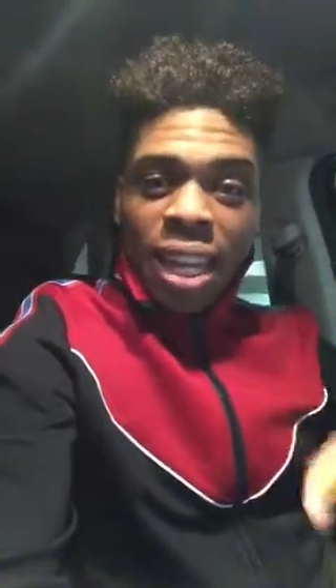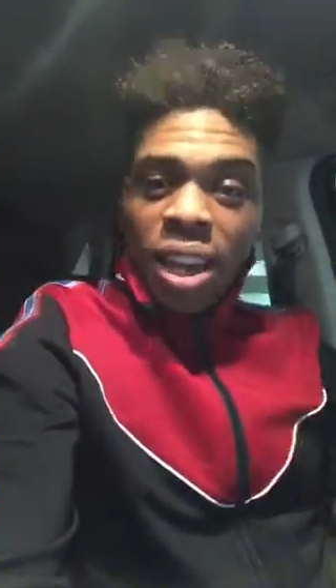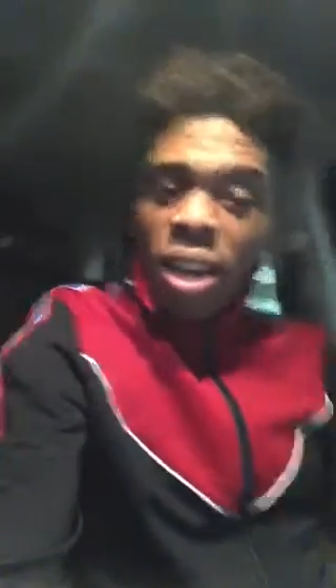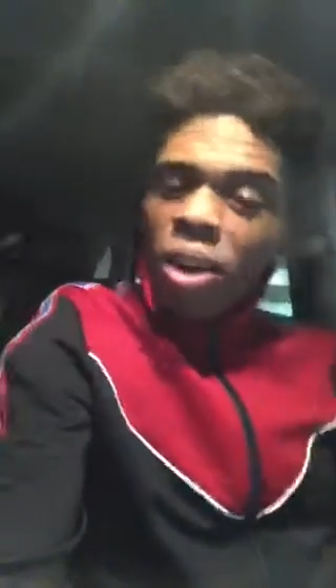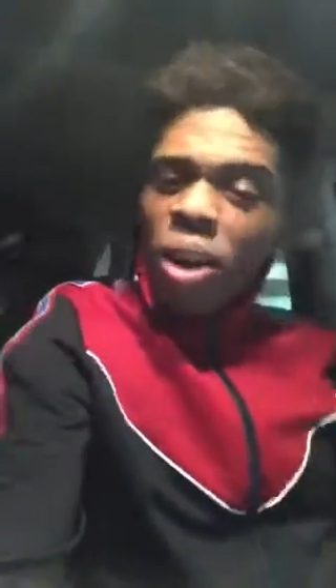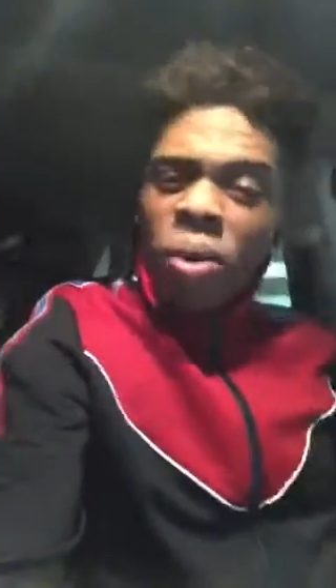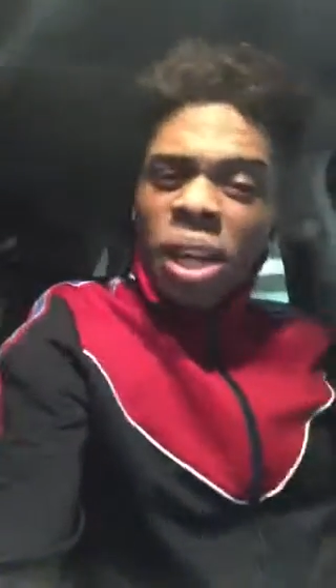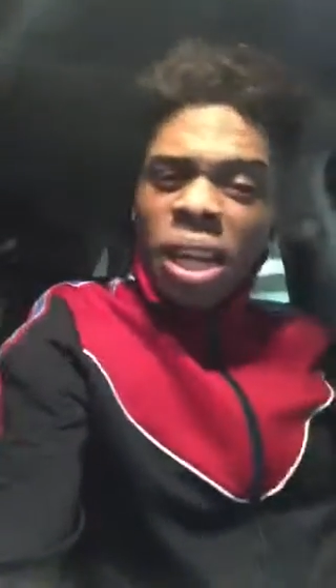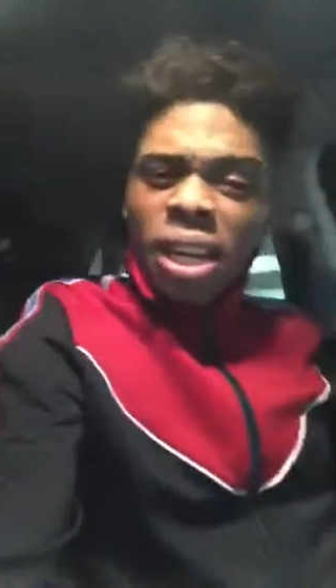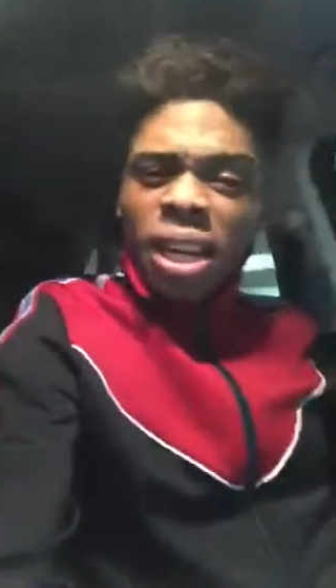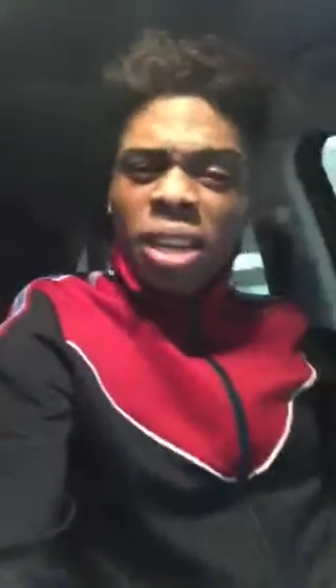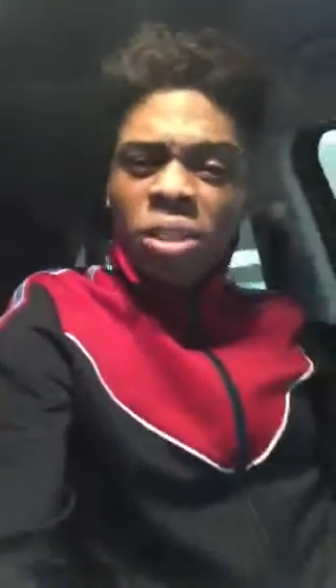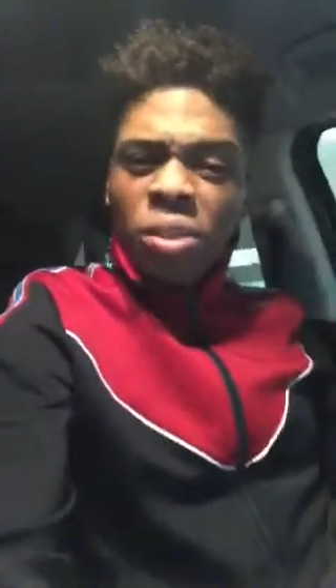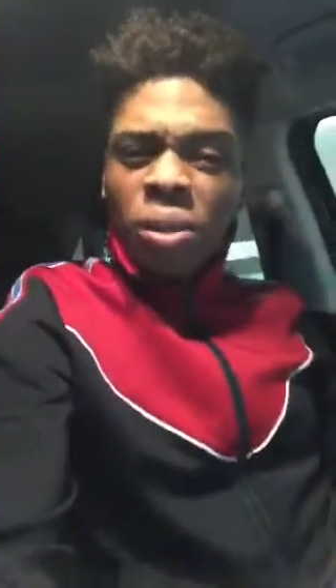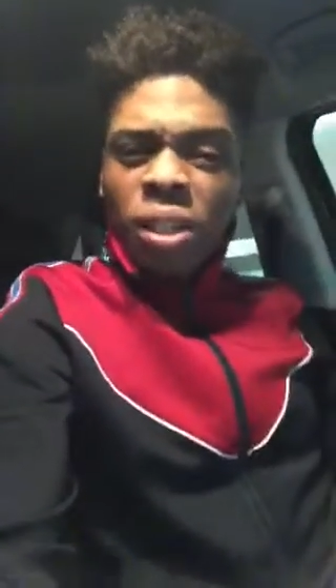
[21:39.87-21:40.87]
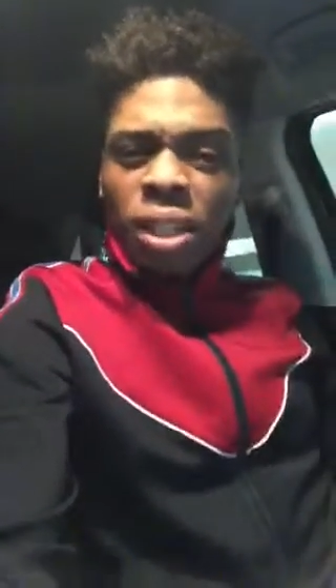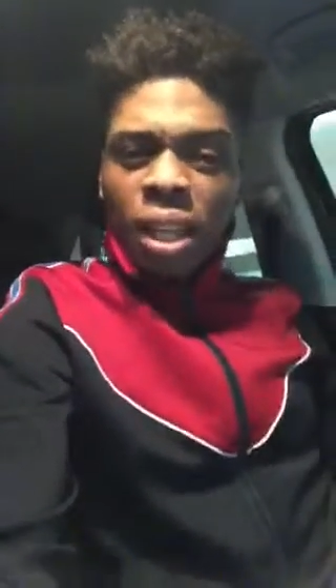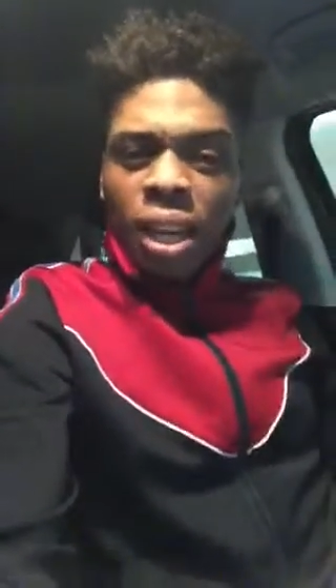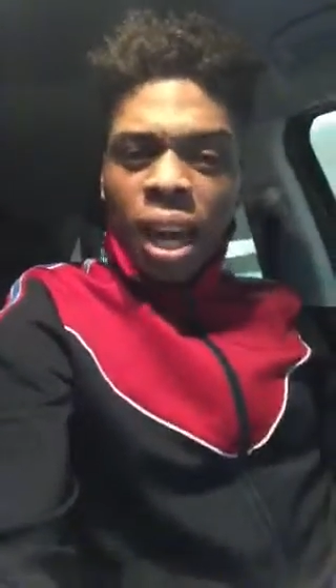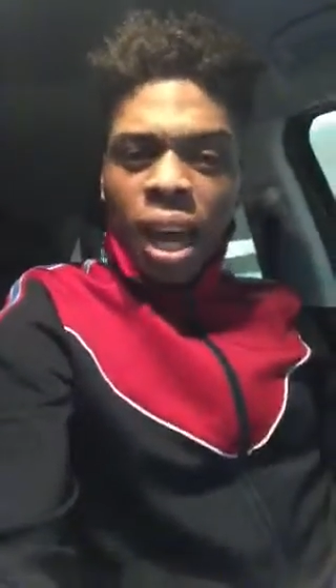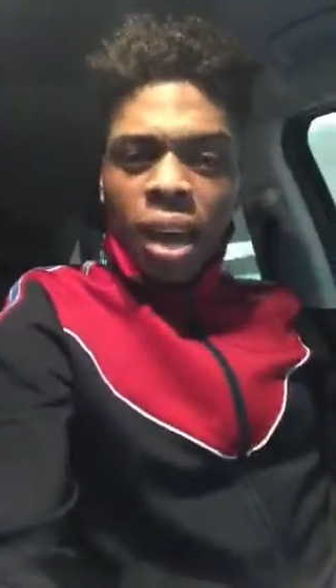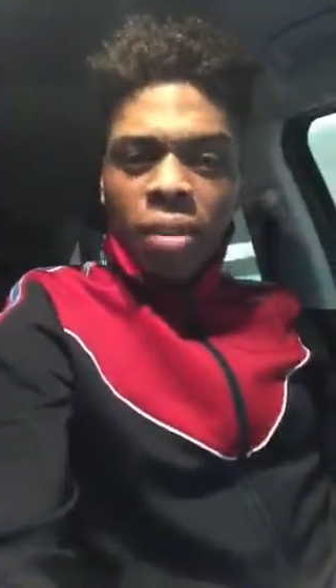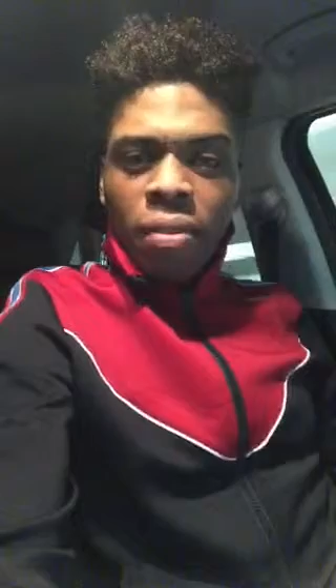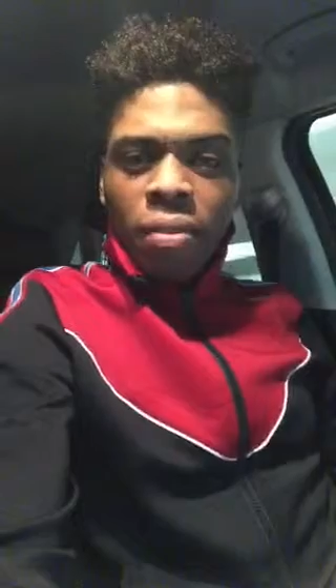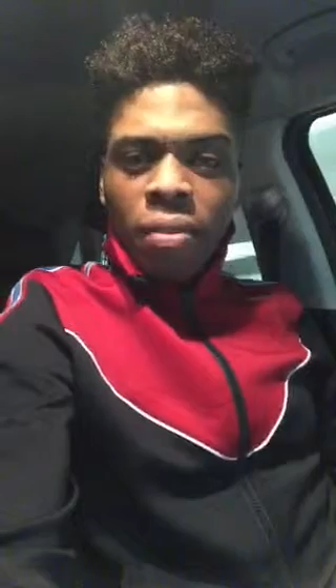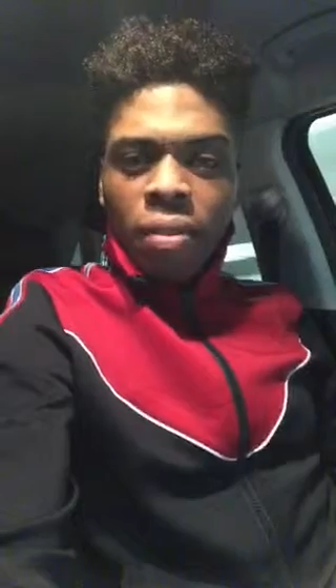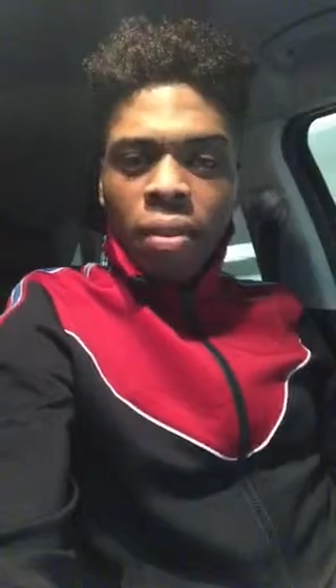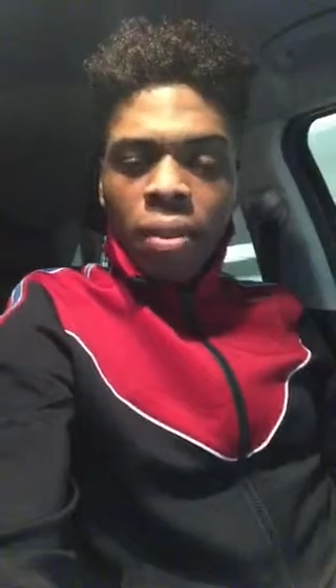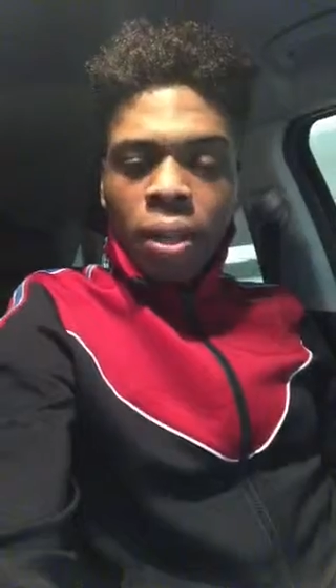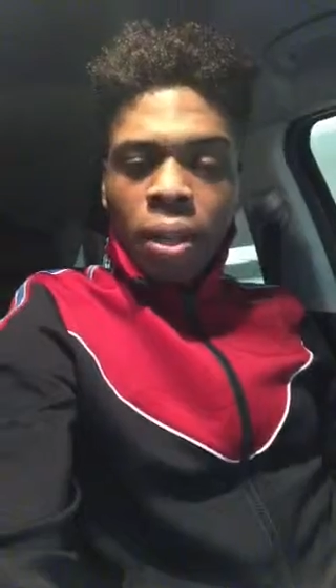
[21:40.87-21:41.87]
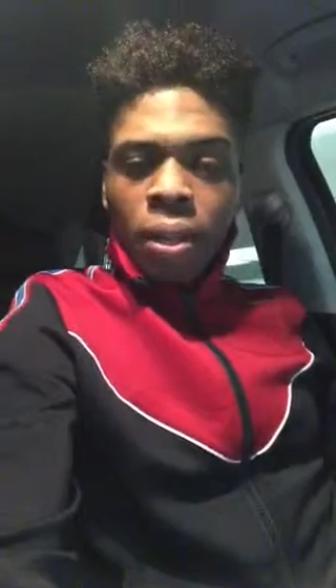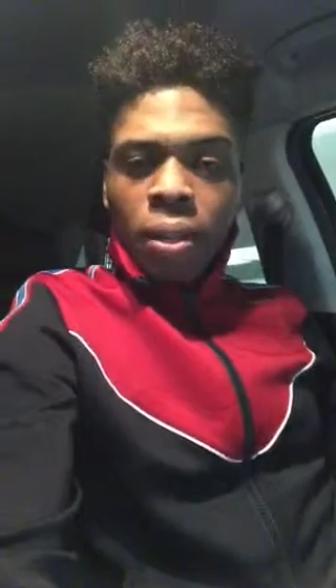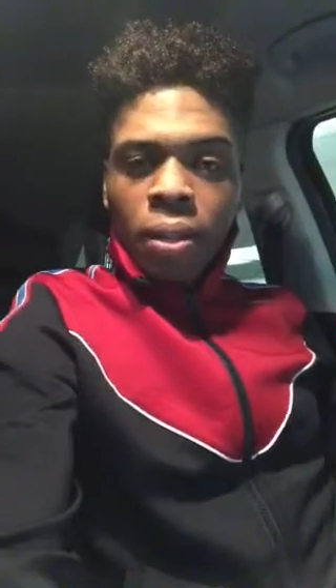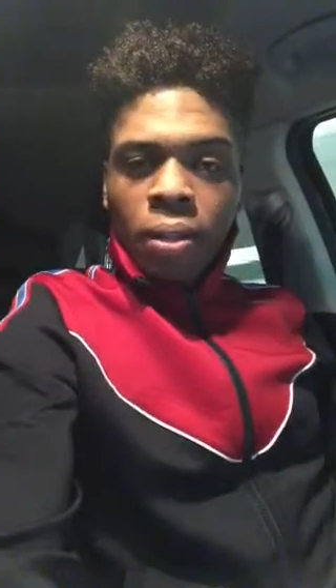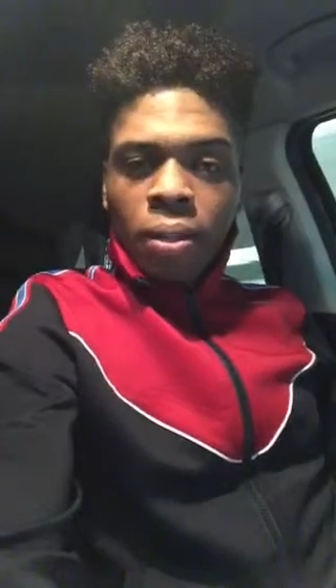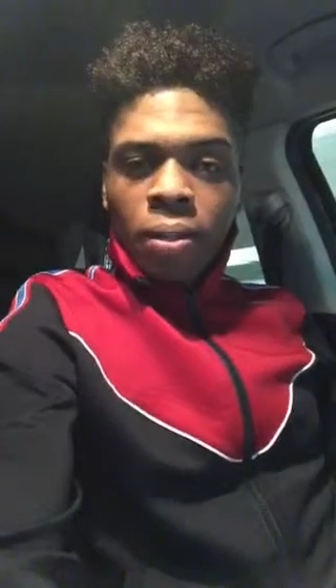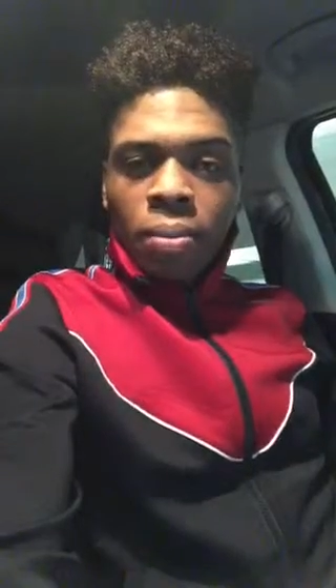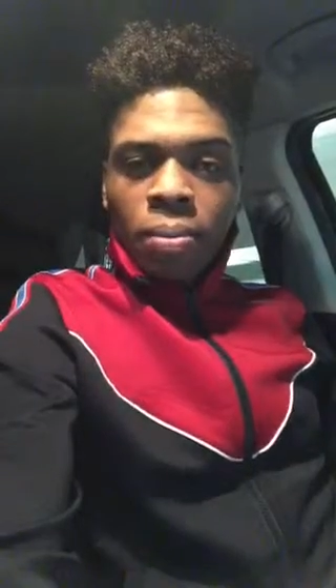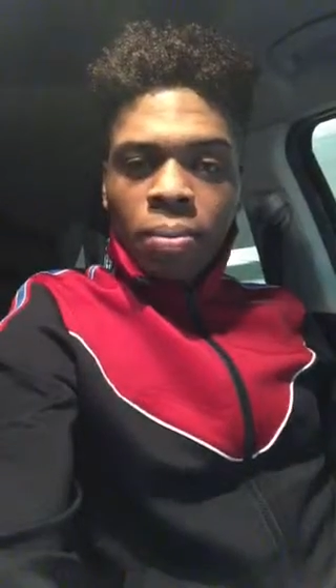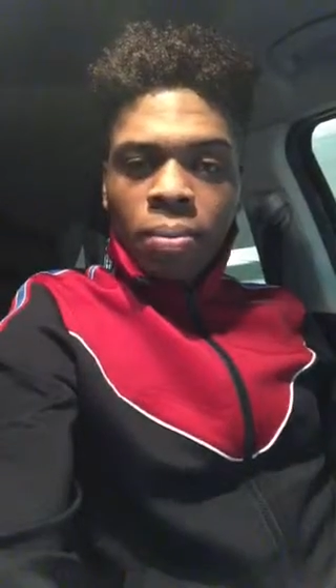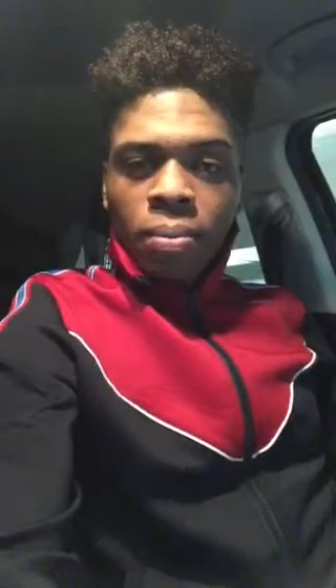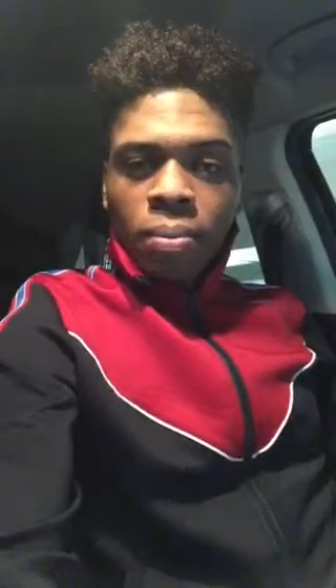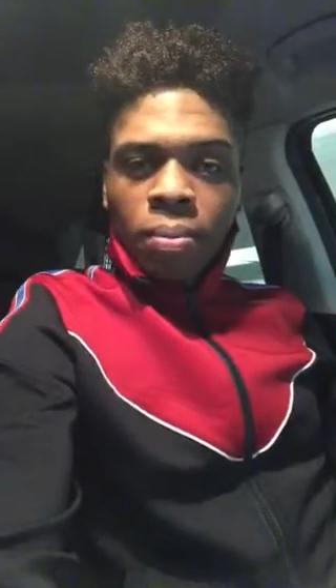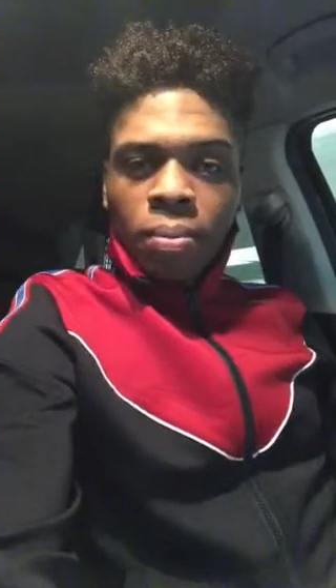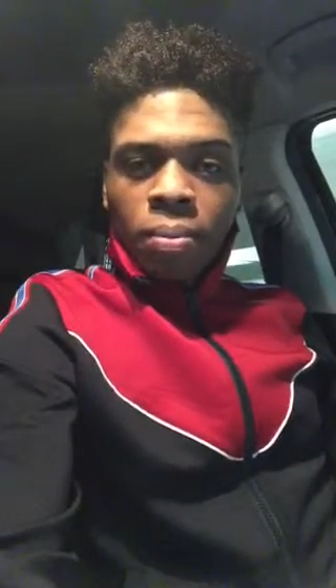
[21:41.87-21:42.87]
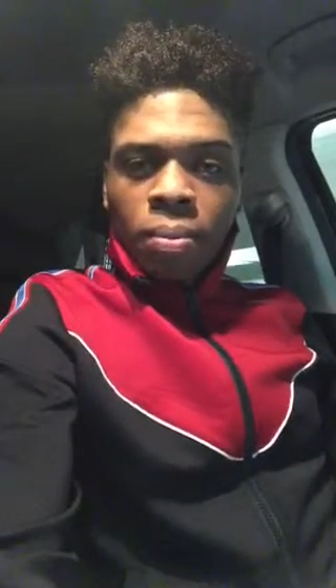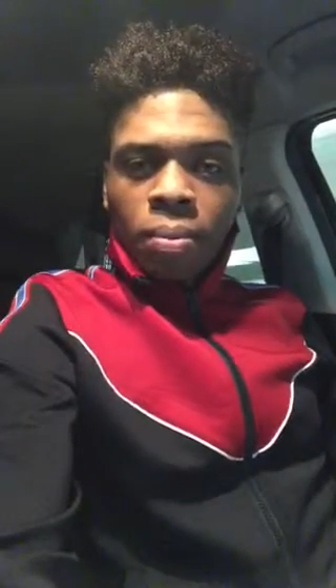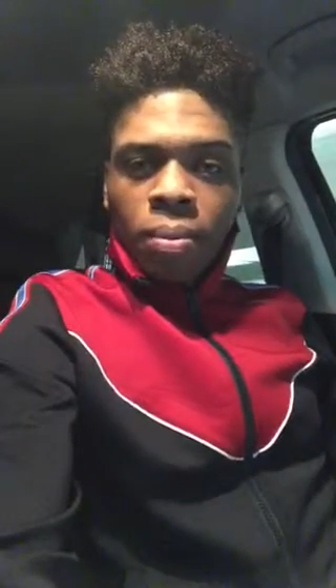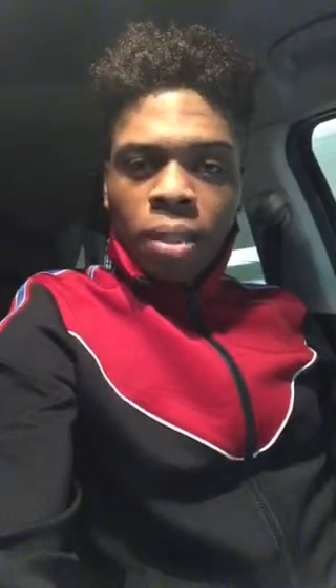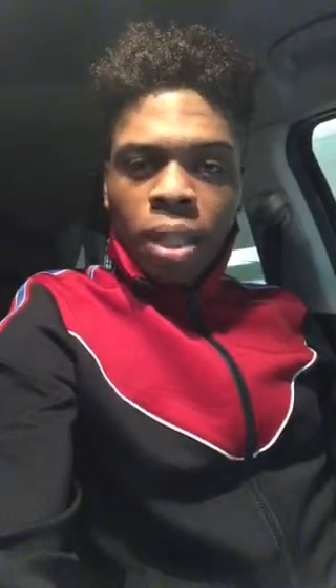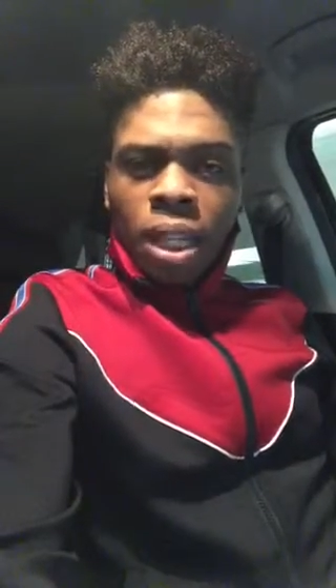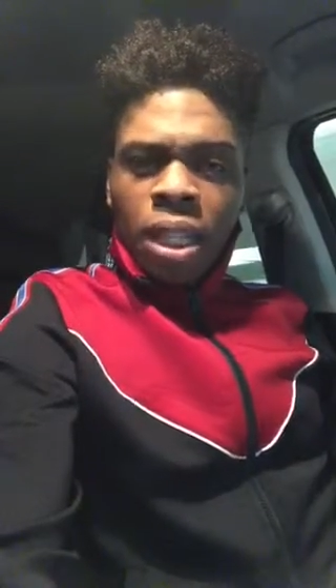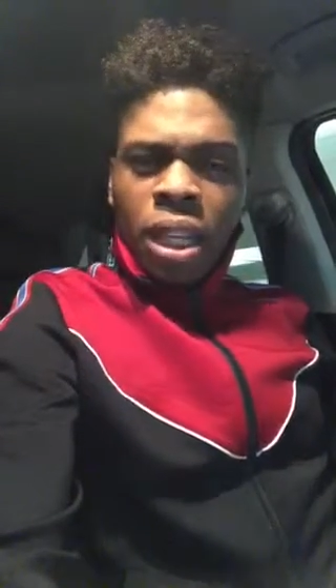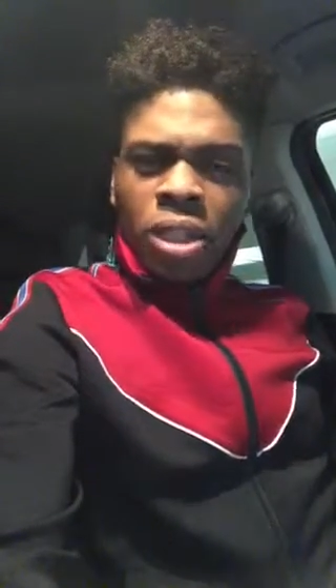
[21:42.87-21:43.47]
It'll only lead you into life.